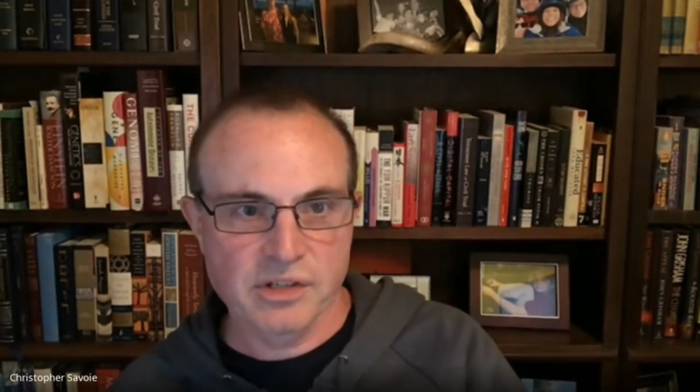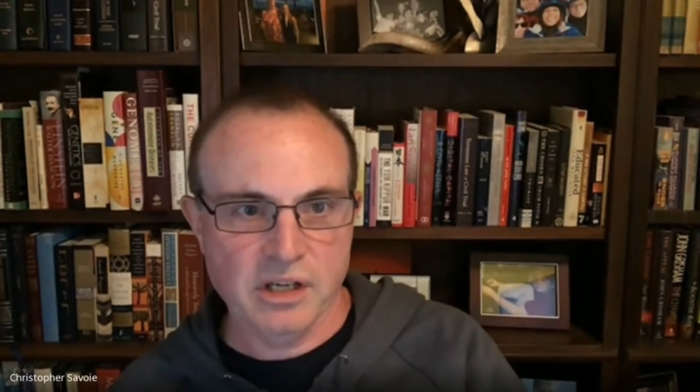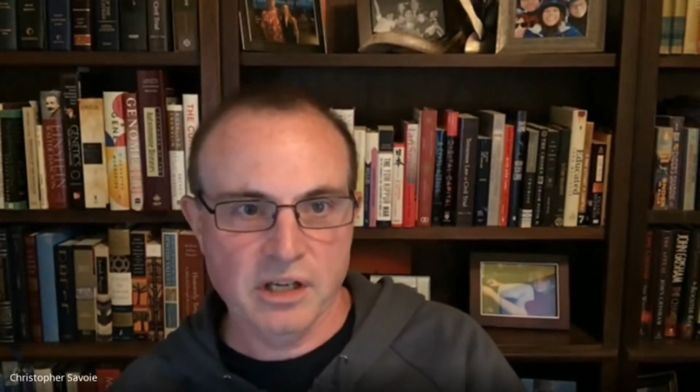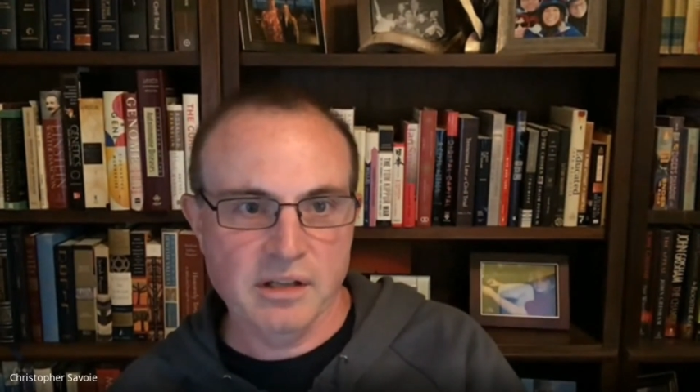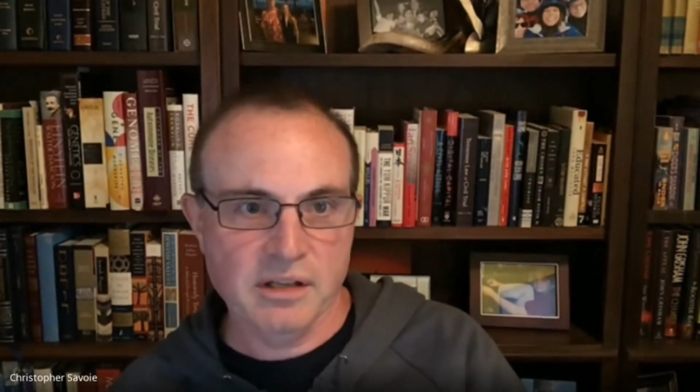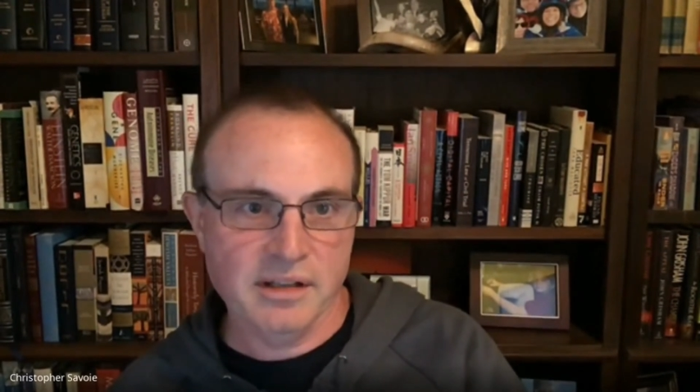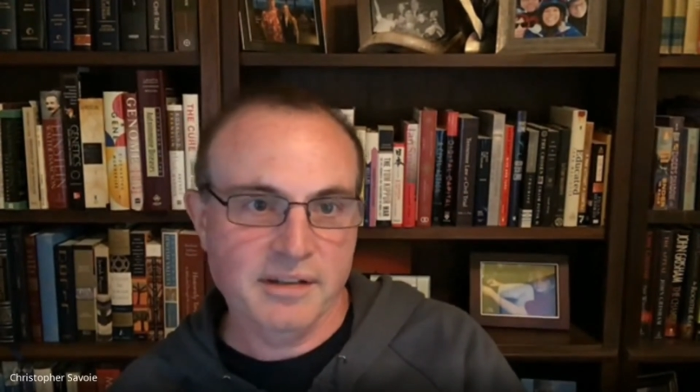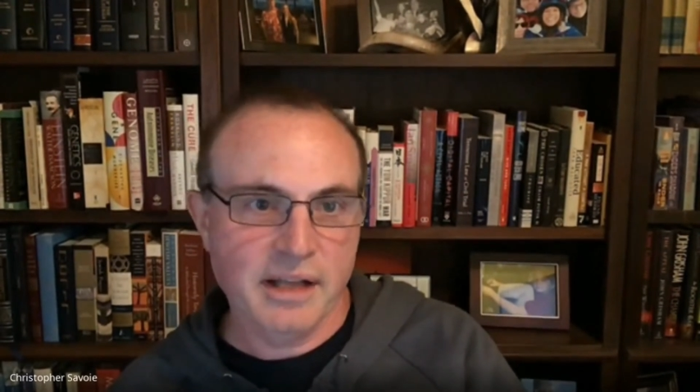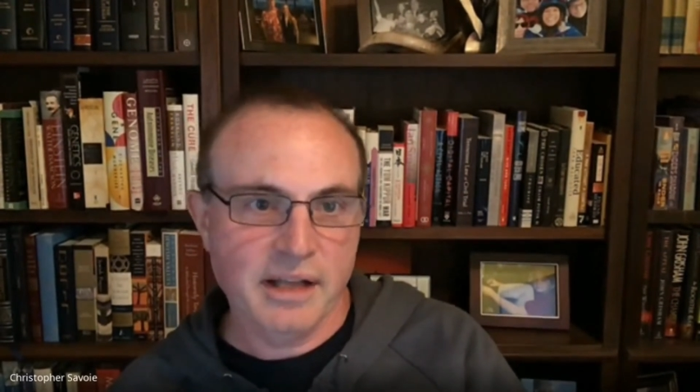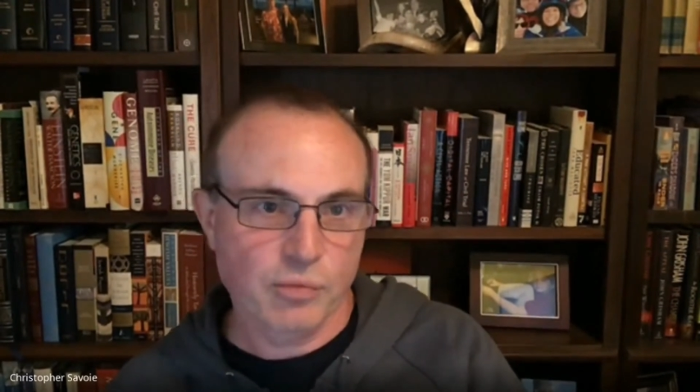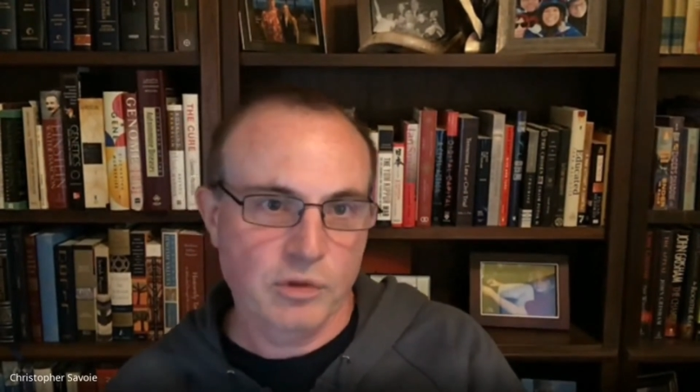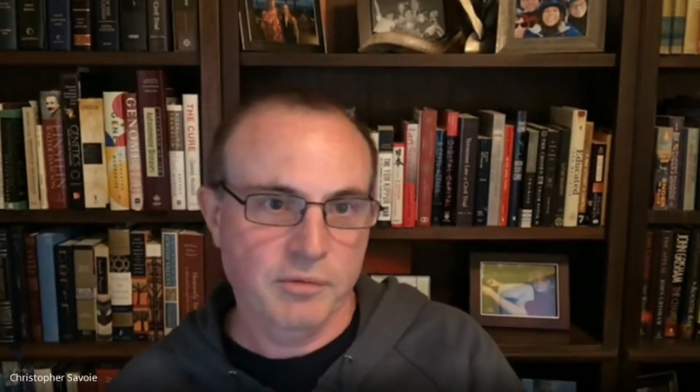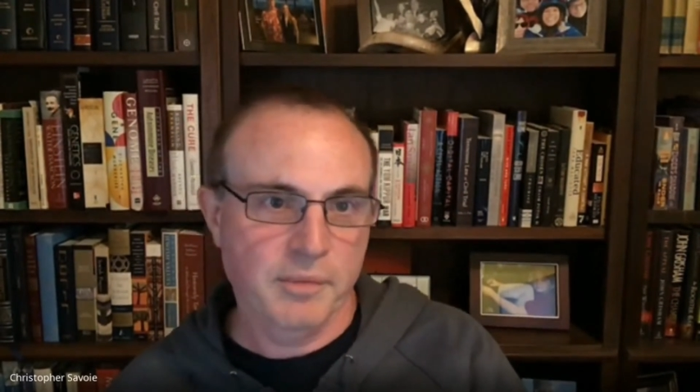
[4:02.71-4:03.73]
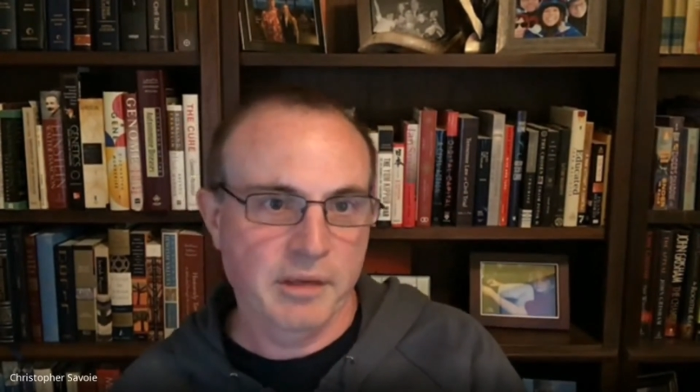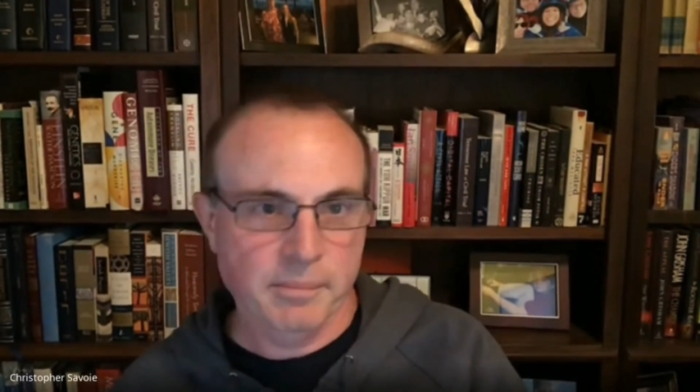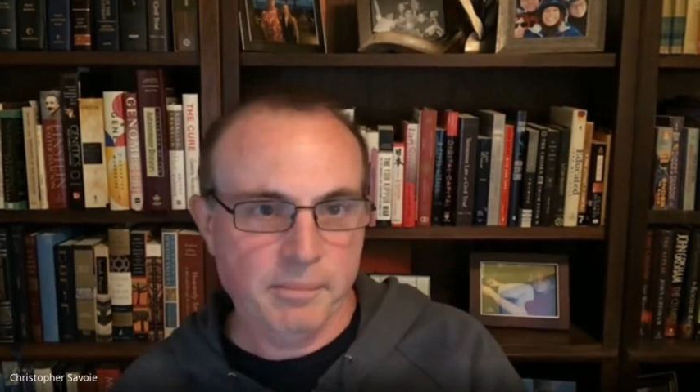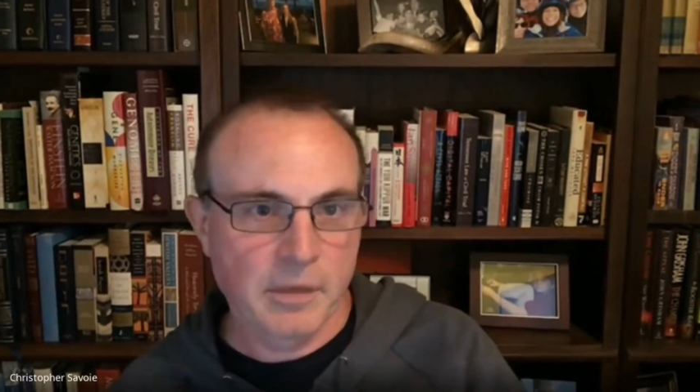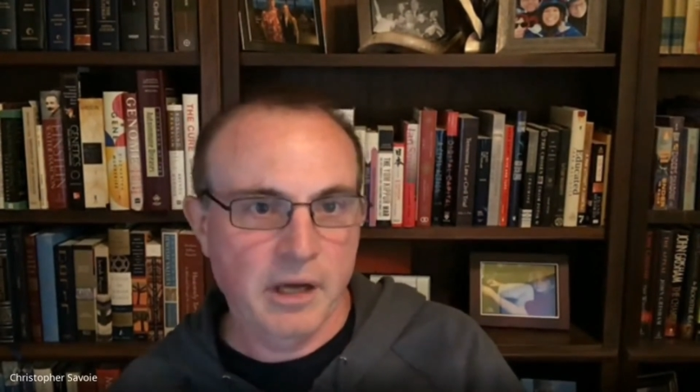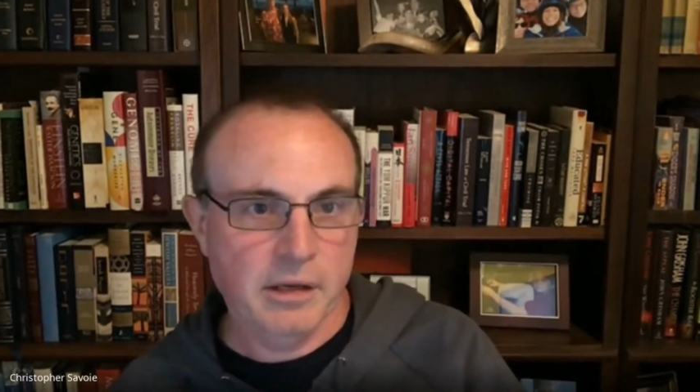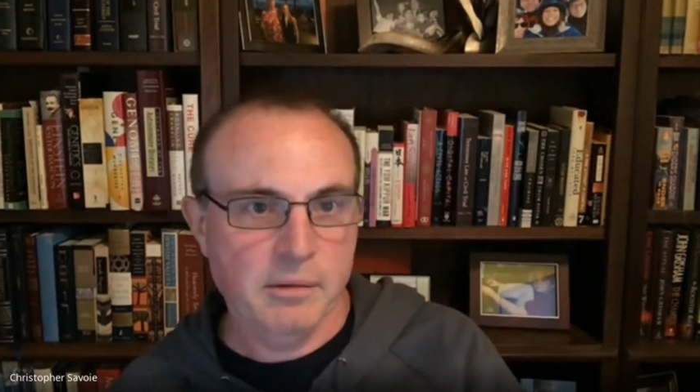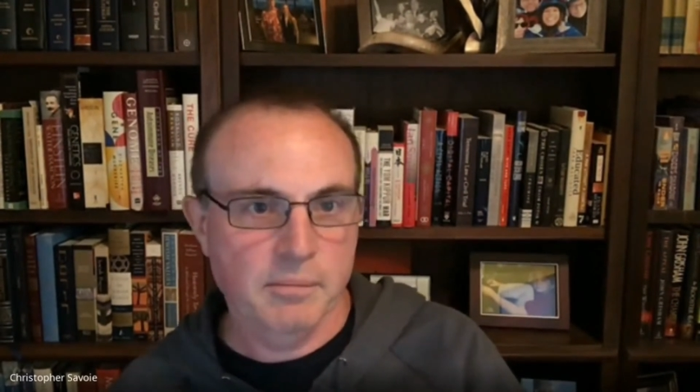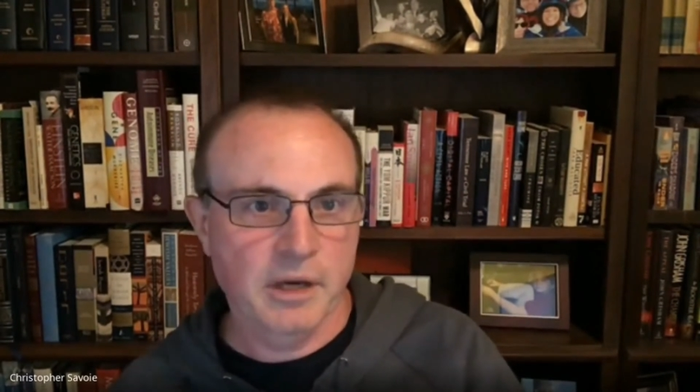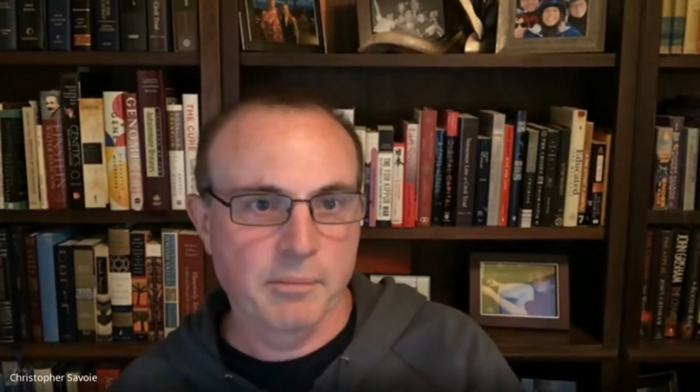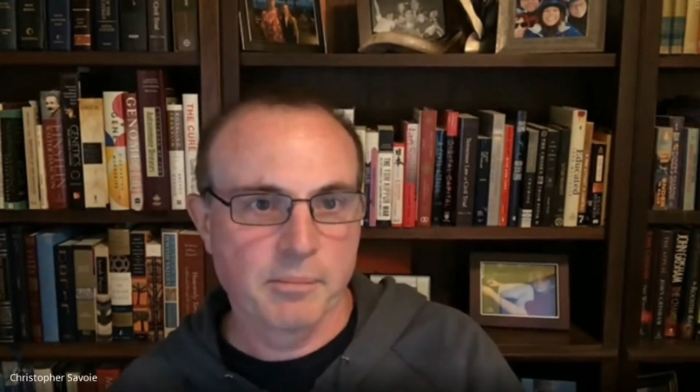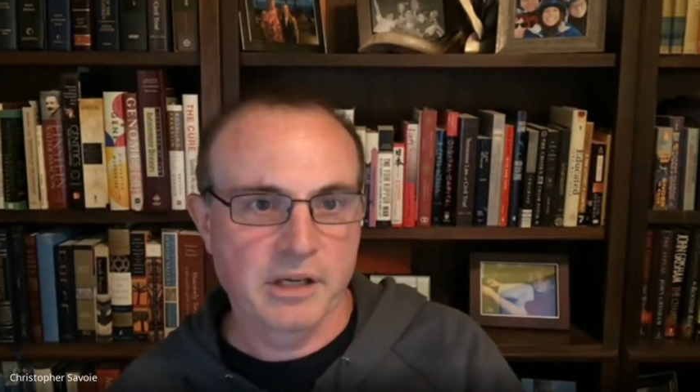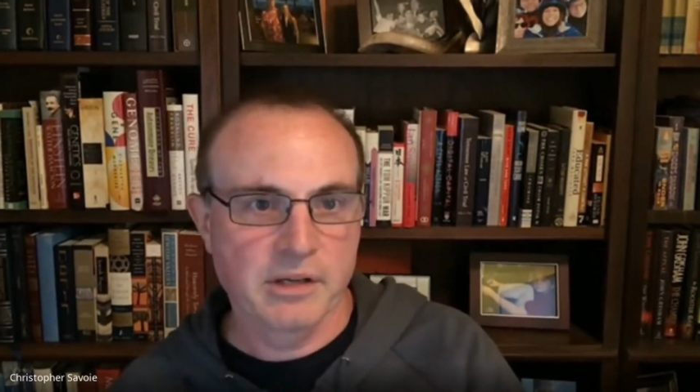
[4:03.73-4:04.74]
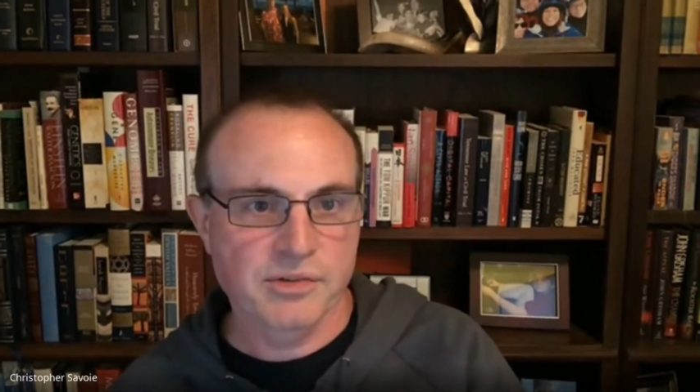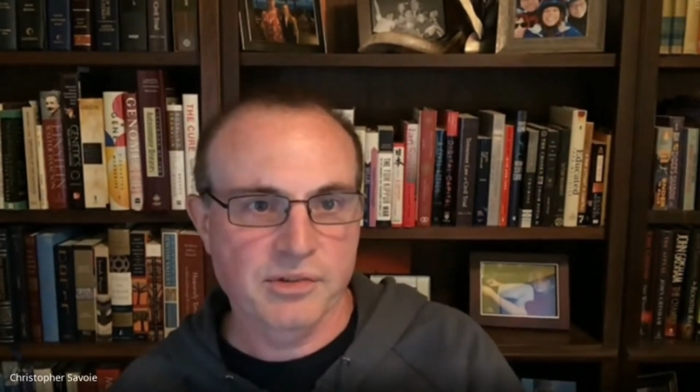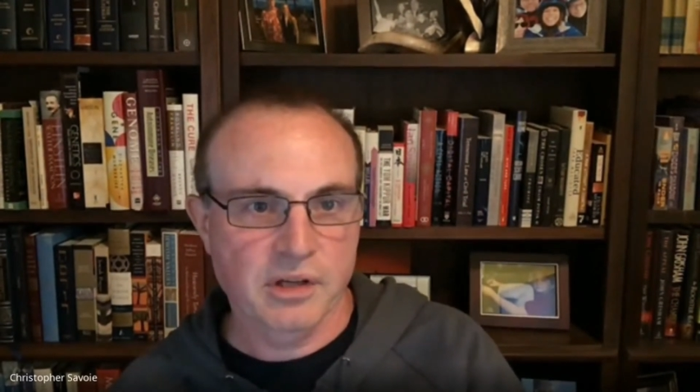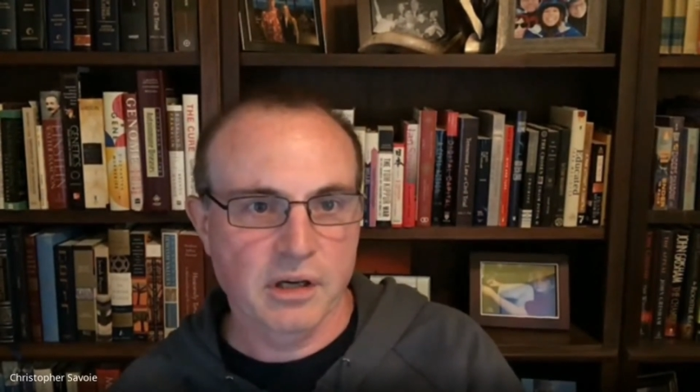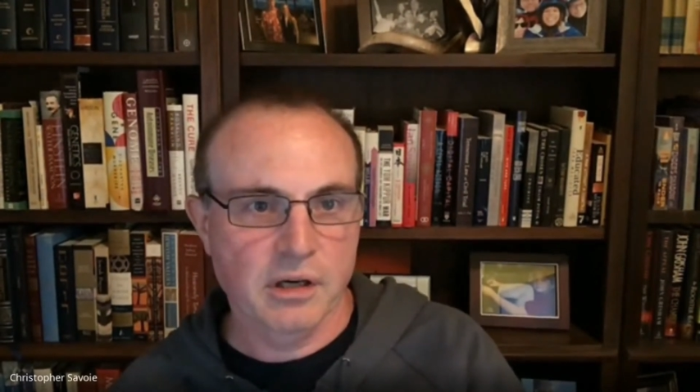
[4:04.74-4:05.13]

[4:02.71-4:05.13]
and I think that's one of my biggest